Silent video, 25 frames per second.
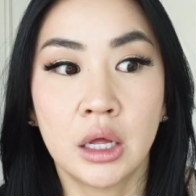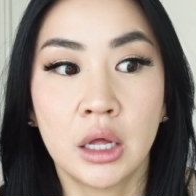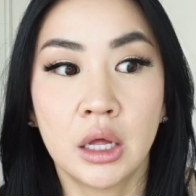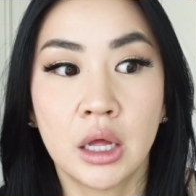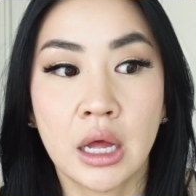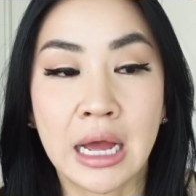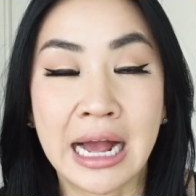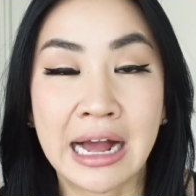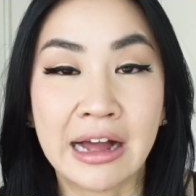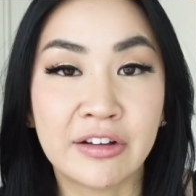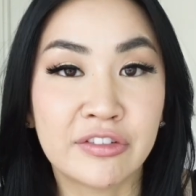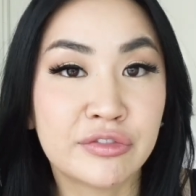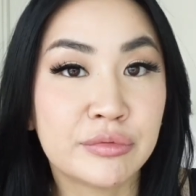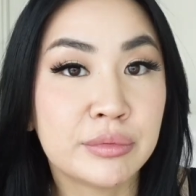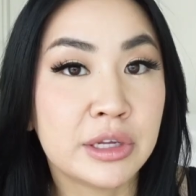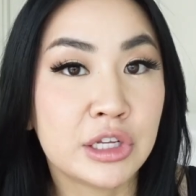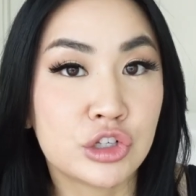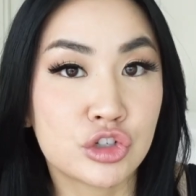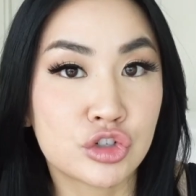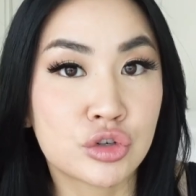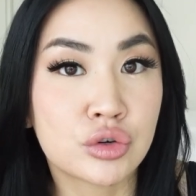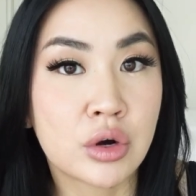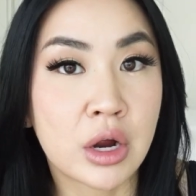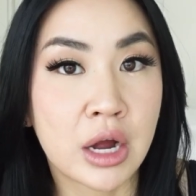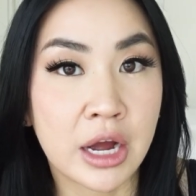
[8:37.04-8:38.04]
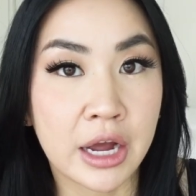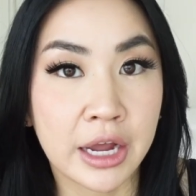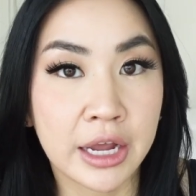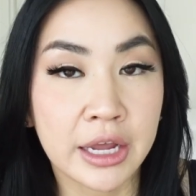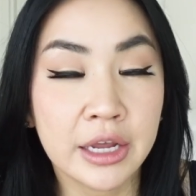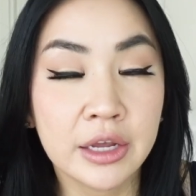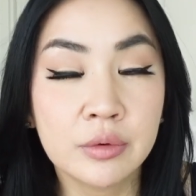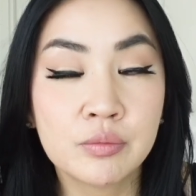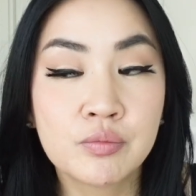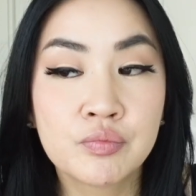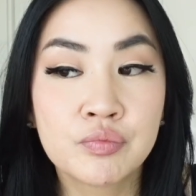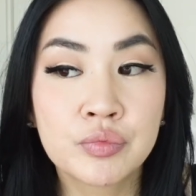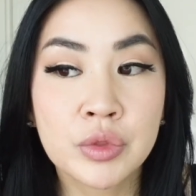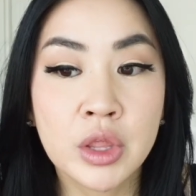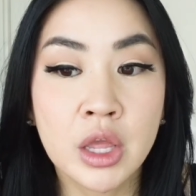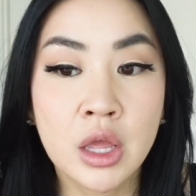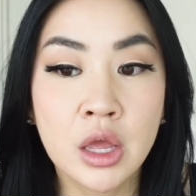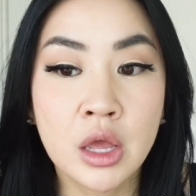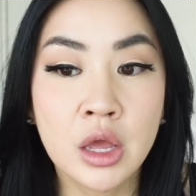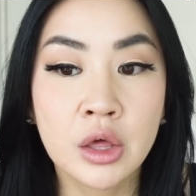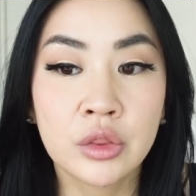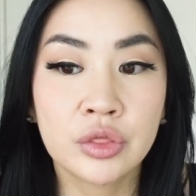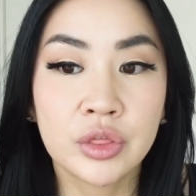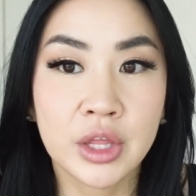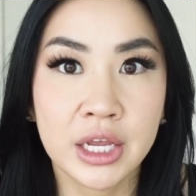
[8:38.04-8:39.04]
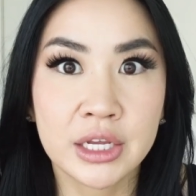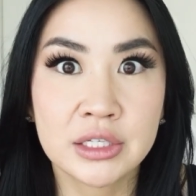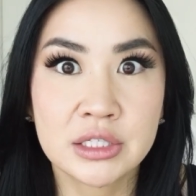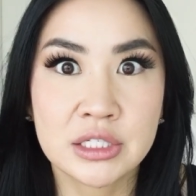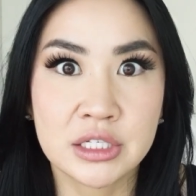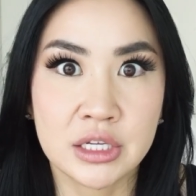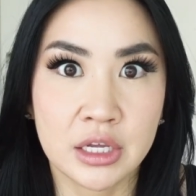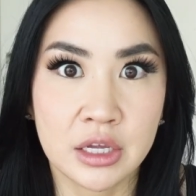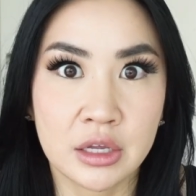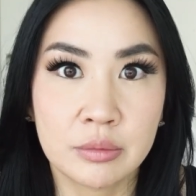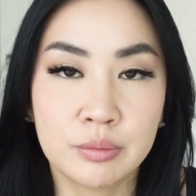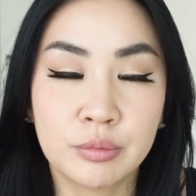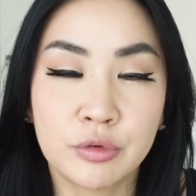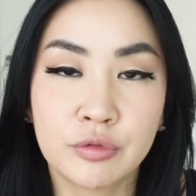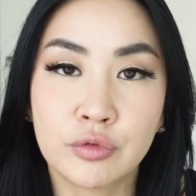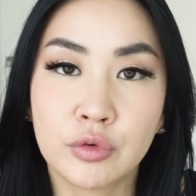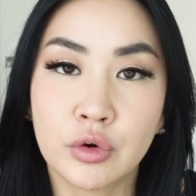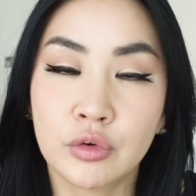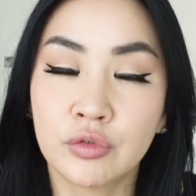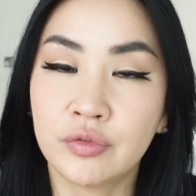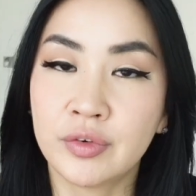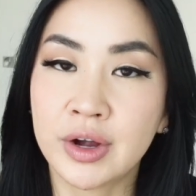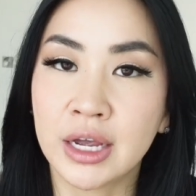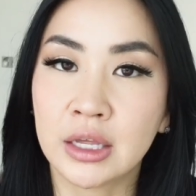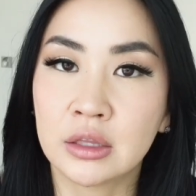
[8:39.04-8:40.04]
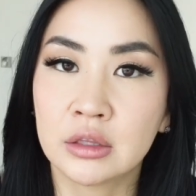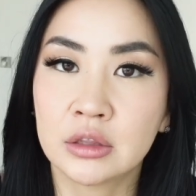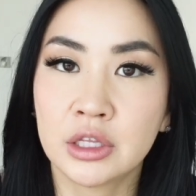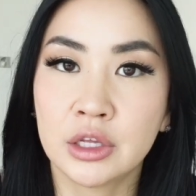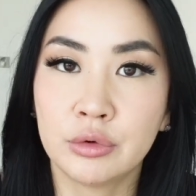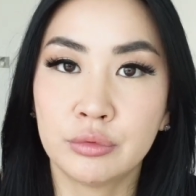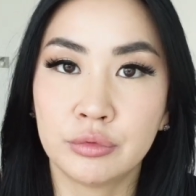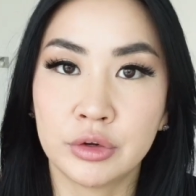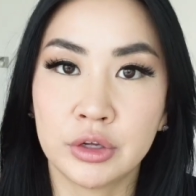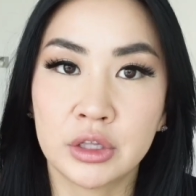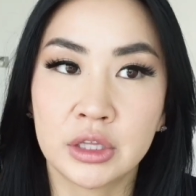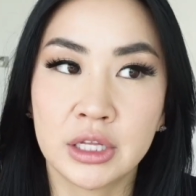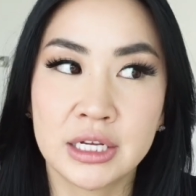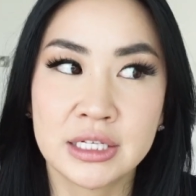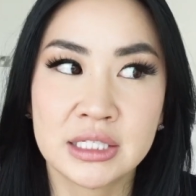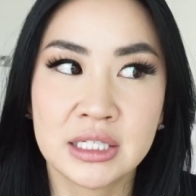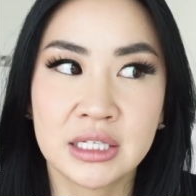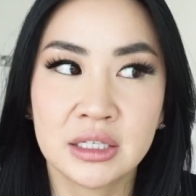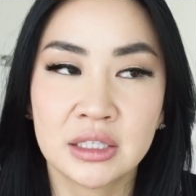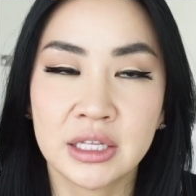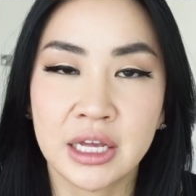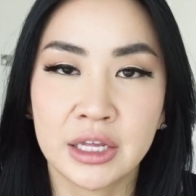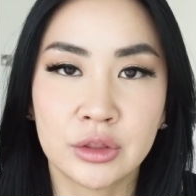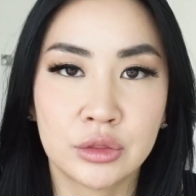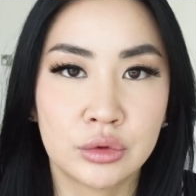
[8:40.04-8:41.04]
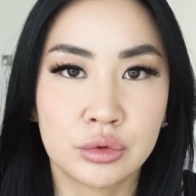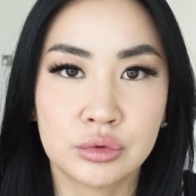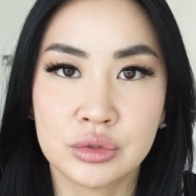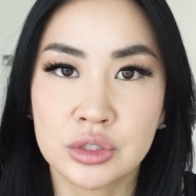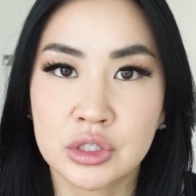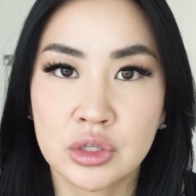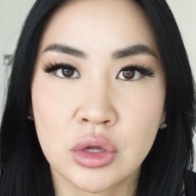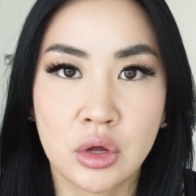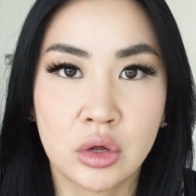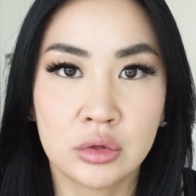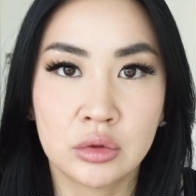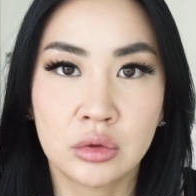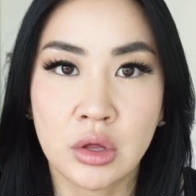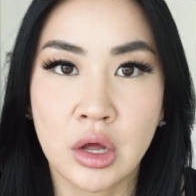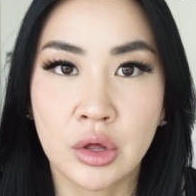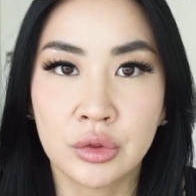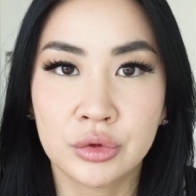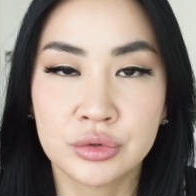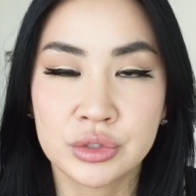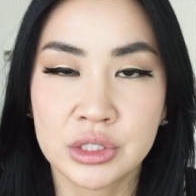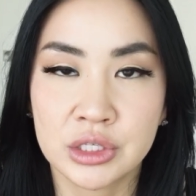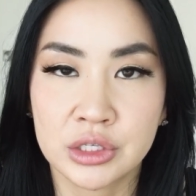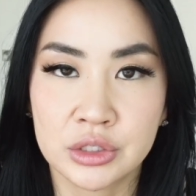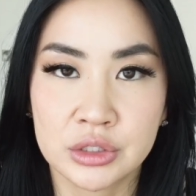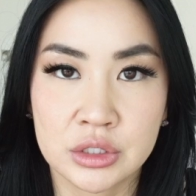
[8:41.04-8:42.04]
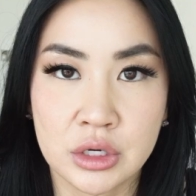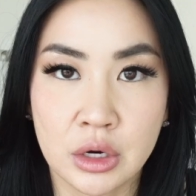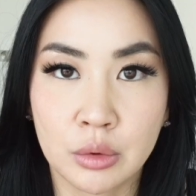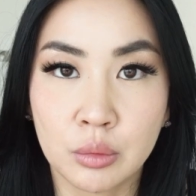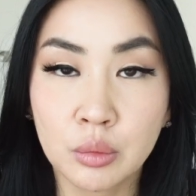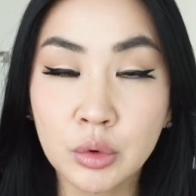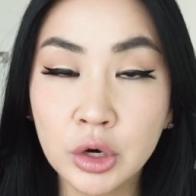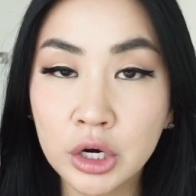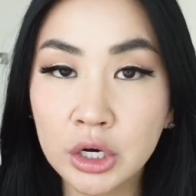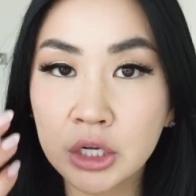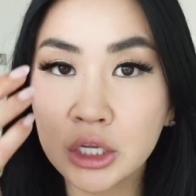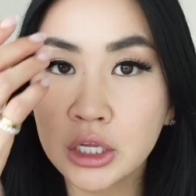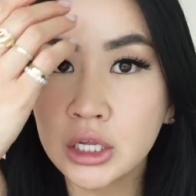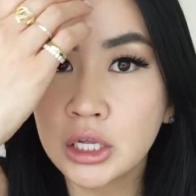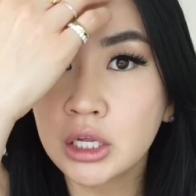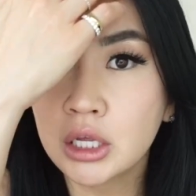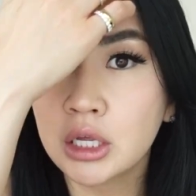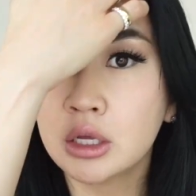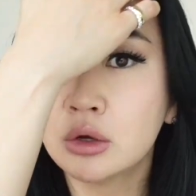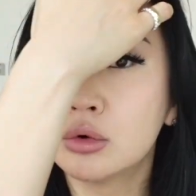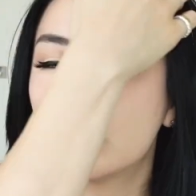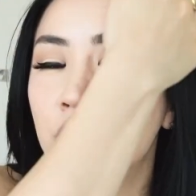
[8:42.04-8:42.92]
have me try. They did before finally realizing like all those things aren't working,